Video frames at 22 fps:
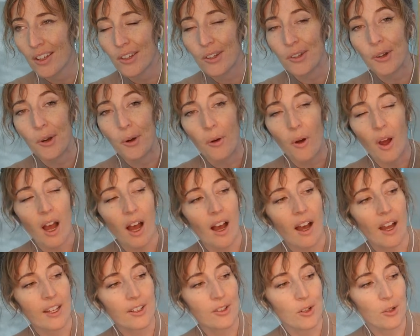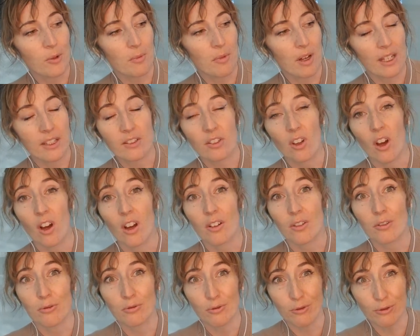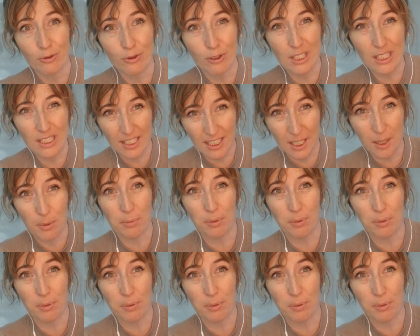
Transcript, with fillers: You know, I know my dog really